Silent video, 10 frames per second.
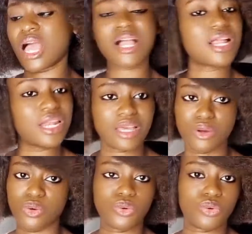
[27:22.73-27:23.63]
I can't
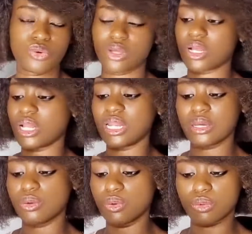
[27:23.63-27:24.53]
let go. Can't
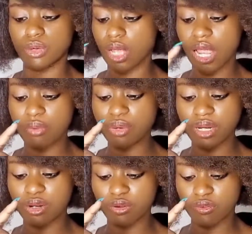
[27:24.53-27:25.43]
let go. I
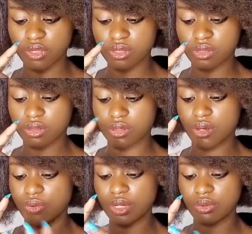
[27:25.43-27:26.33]
really love it.
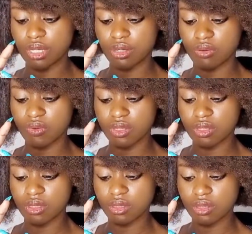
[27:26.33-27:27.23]
I really love it.
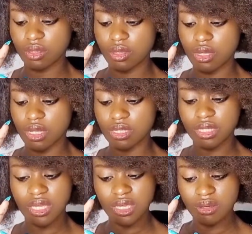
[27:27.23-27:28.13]

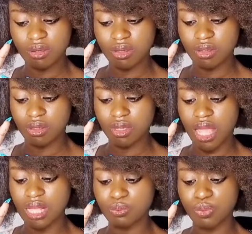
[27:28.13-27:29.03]
See,
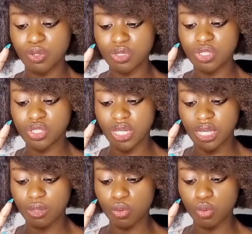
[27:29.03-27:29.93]
has pure shea
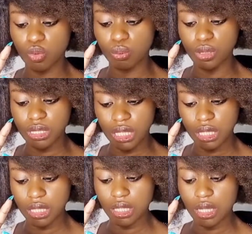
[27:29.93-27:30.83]
and cocoa butter,
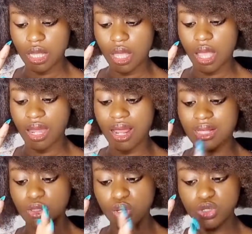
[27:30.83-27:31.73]
and
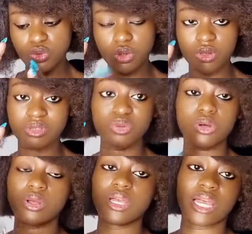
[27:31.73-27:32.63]
has luxury.
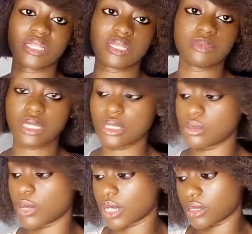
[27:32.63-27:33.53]
Look guys, I'm taking
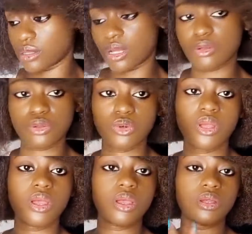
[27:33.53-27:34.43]
this back into the house, so